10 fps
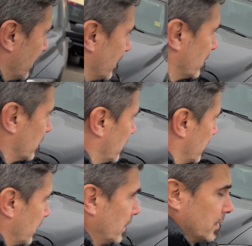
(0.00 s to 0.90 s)
used
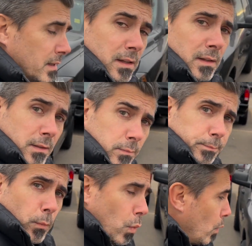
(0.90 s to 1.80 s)
vehicle here,
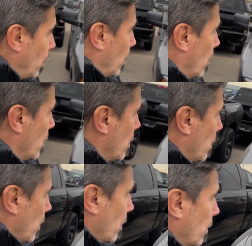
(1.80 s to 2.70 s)
actually this last
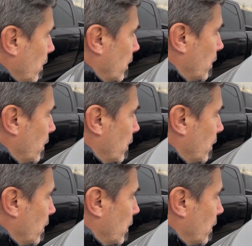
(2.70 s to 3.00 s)
week, sat